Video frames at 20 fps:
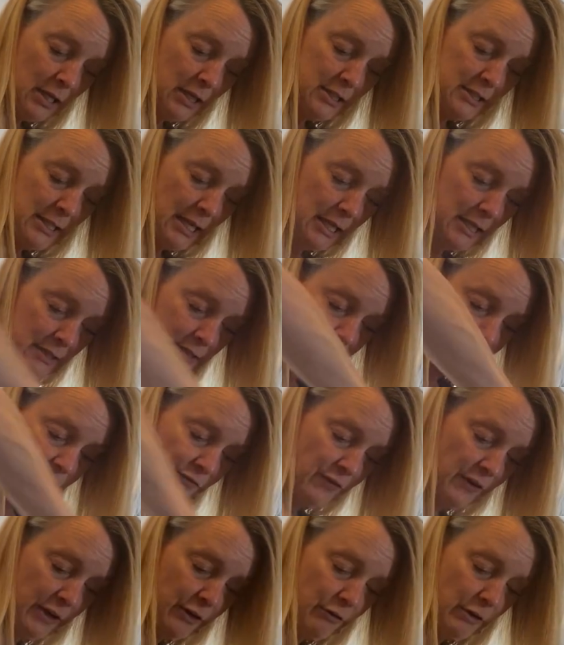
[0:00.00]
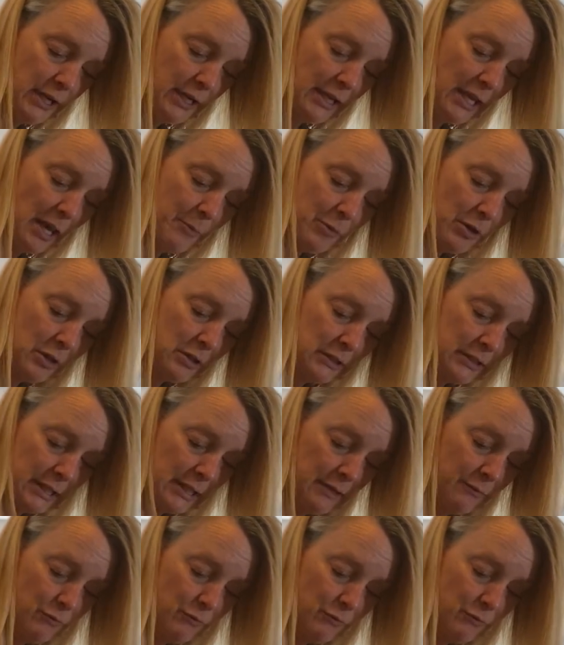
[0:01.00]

taste very chemically,